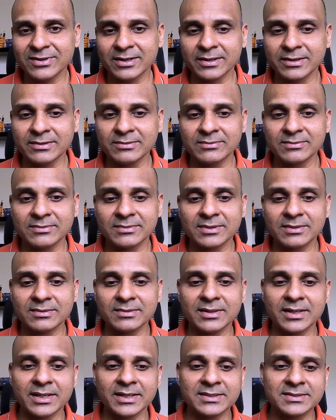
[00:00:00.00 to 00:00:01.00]
T five
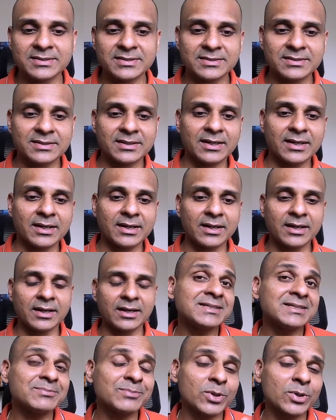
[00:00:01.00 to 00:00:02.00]
is a
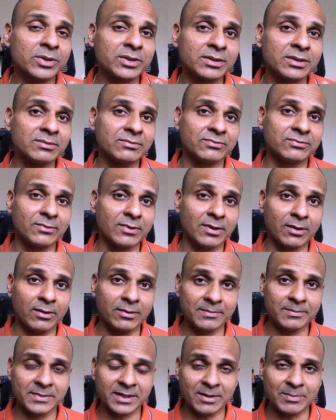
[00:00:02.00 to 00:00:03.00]
better model
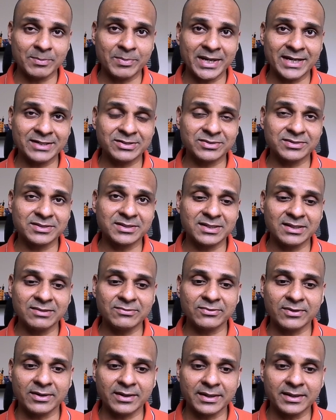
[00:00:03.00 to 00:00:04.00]
compared to the
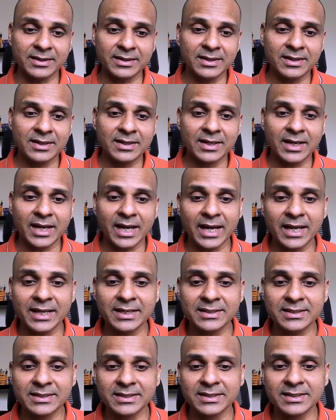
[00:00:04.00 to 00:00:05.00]
T five,
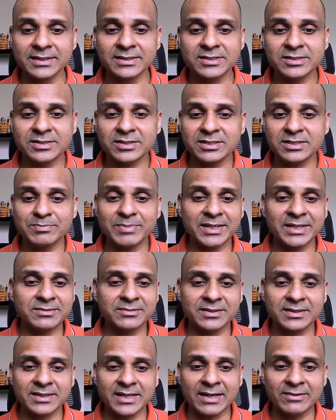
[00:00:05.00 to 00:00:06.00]
and it's just
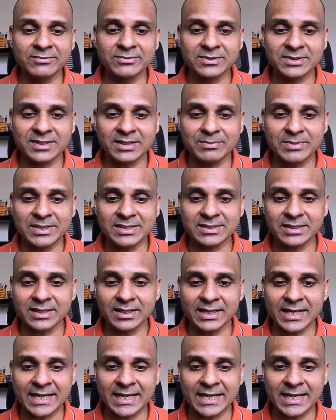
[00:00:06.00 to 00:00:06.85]
better at everything,